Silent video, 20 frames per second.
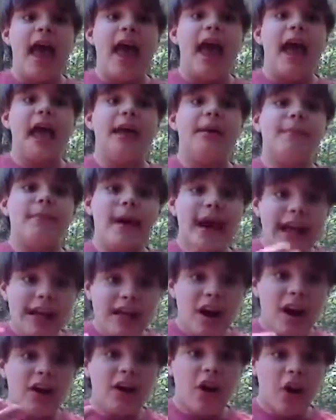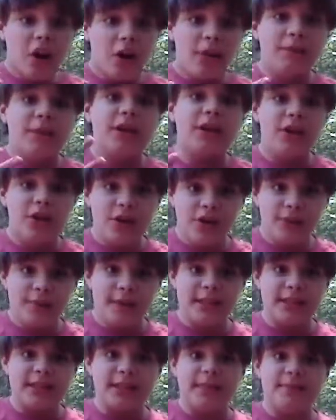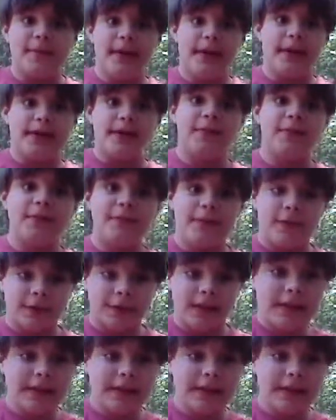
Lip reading: It may not harm humans, but for this